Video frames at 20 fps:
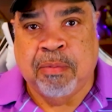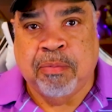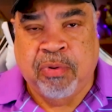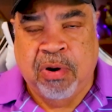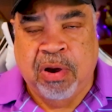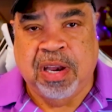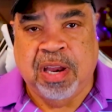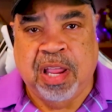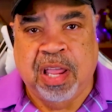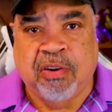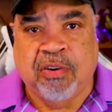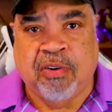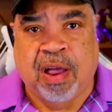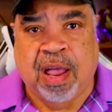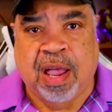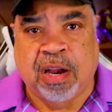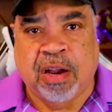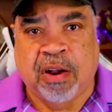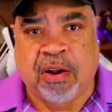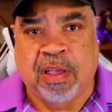Brittney
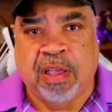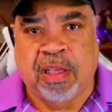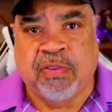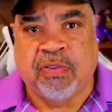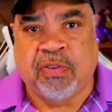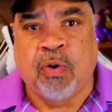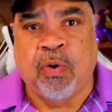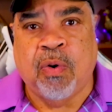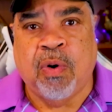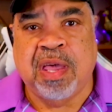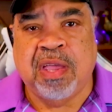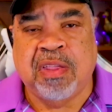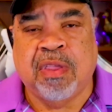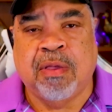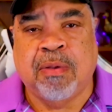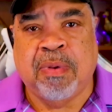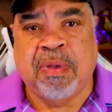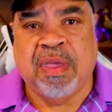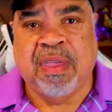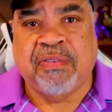Griner is going
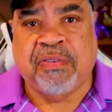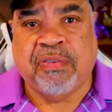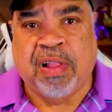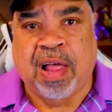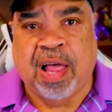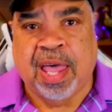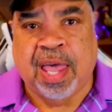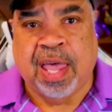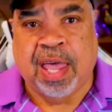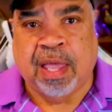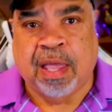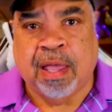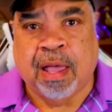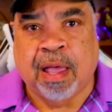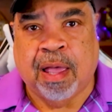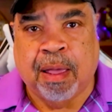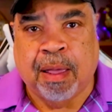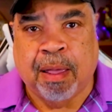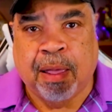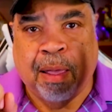to be flying
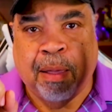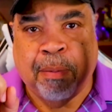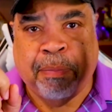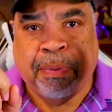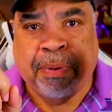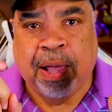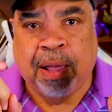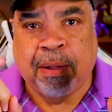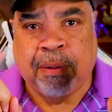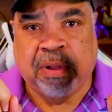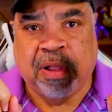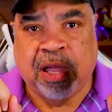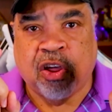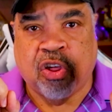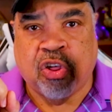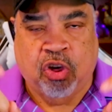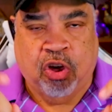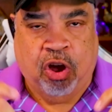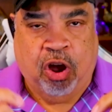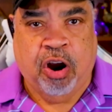a
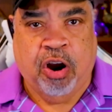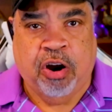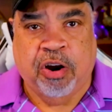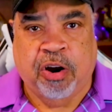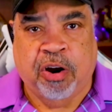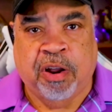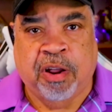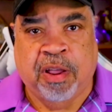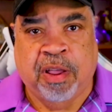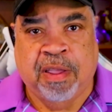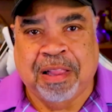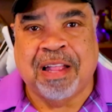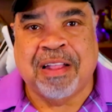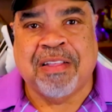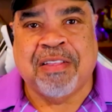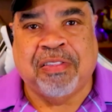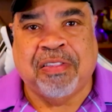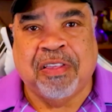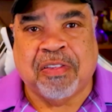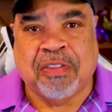public charter.
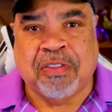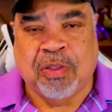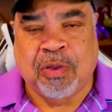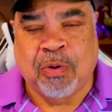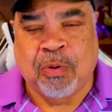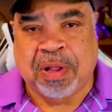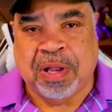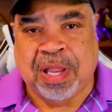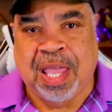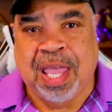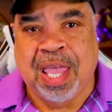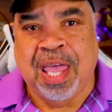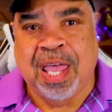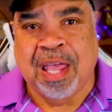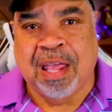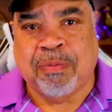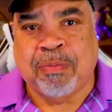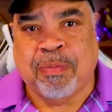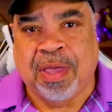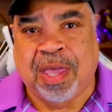Let's listen to what
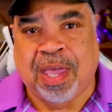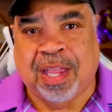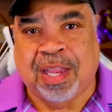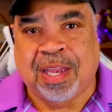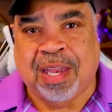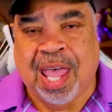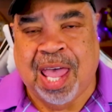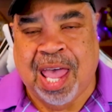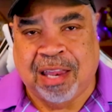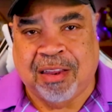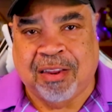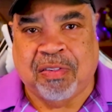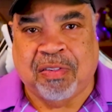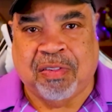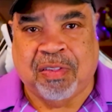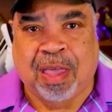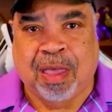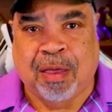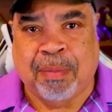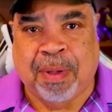ESPN had to
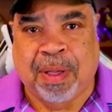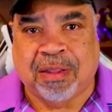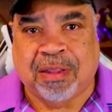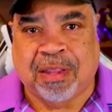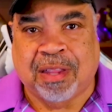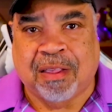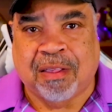say about